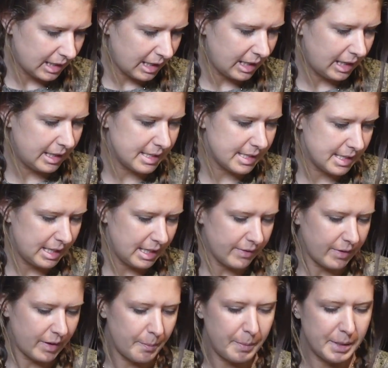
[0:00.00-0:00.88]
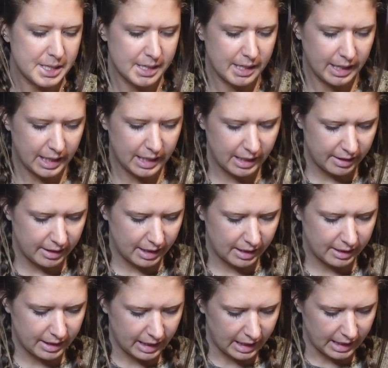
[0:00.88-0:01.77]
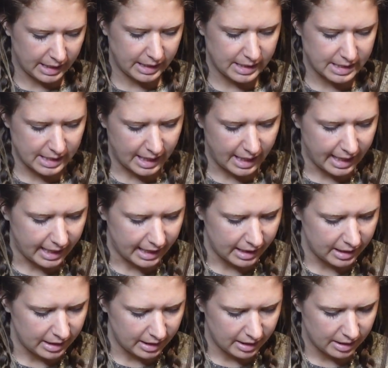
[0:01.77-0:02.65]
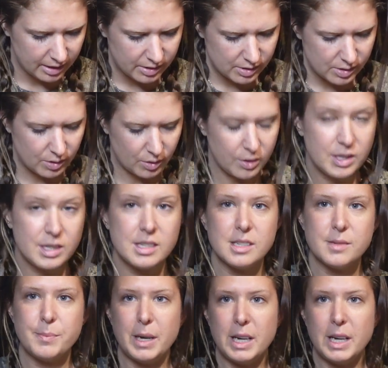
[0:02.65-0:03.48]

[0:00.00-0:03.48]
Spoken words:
and see if I'm missing anything that I need to add. So this is my